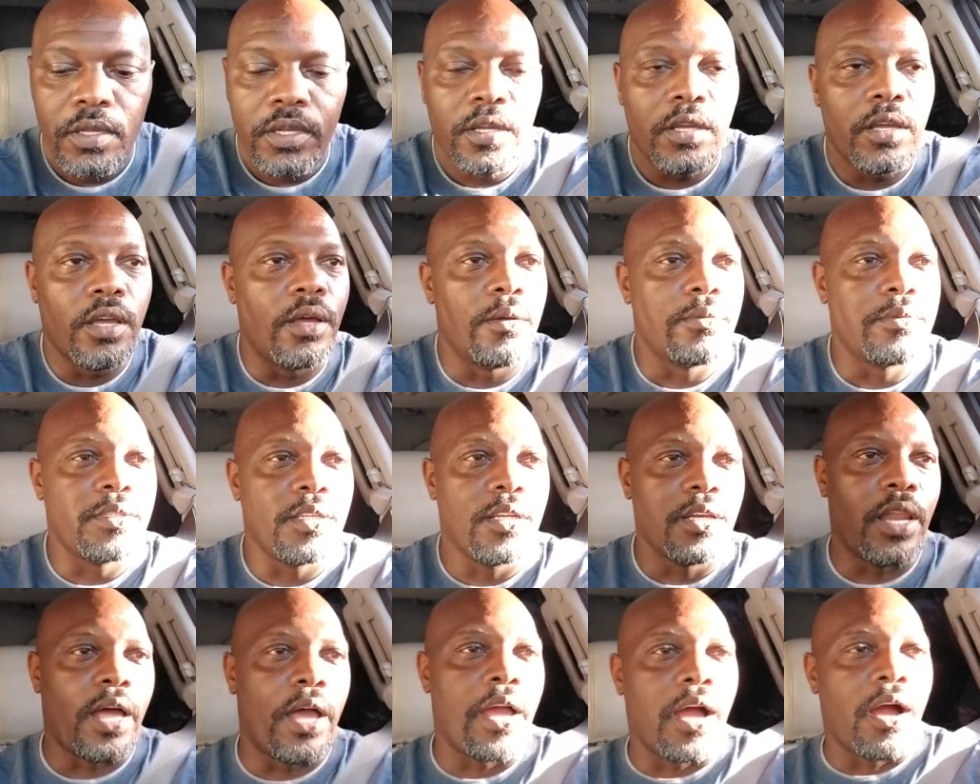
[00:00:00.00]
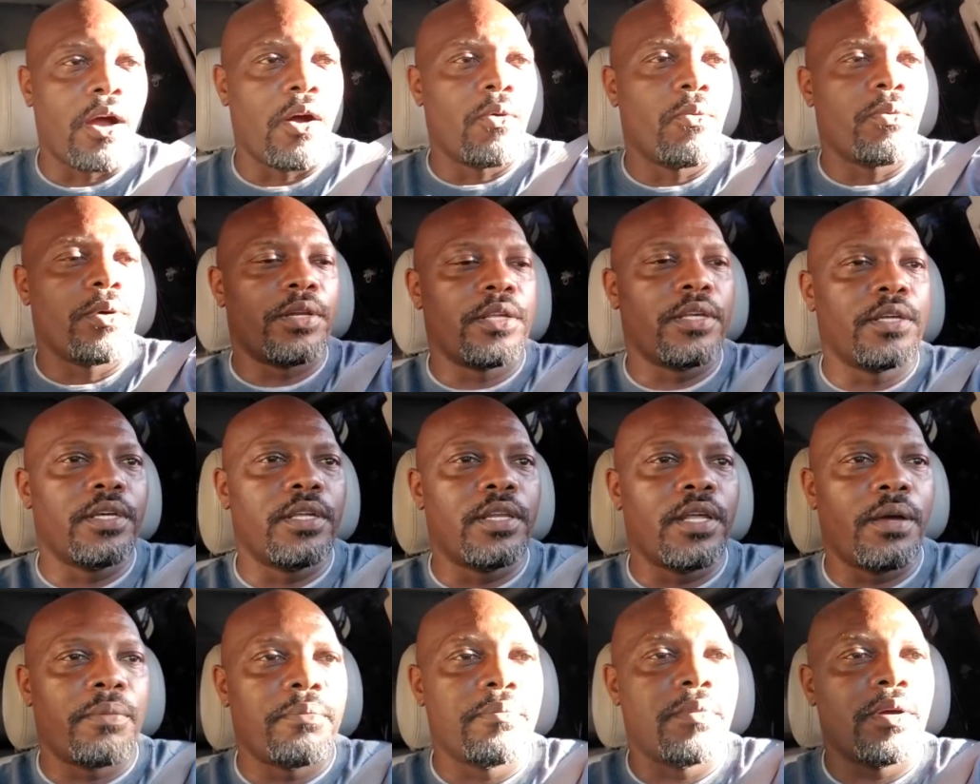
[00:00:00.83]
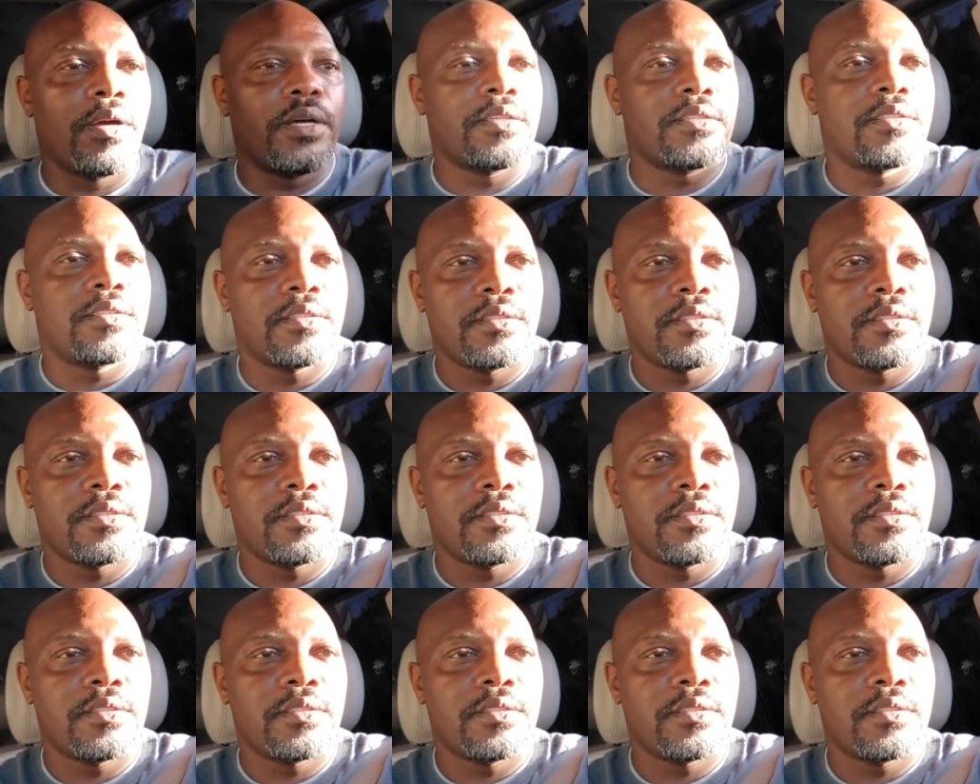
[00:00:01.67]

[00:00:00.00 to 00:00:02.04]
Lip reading: MG like, I don't want to hear that mess.